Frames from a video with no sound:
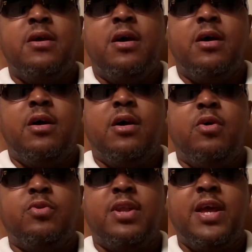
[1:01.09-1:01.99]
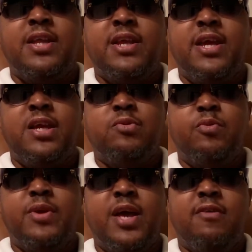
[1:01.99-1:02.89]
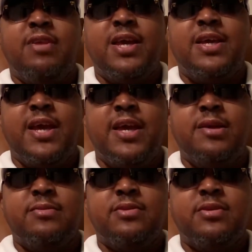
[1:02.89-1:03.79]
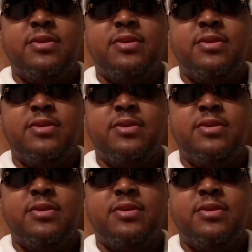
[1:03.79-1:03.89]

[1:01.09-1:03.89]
On the late days when we have late games,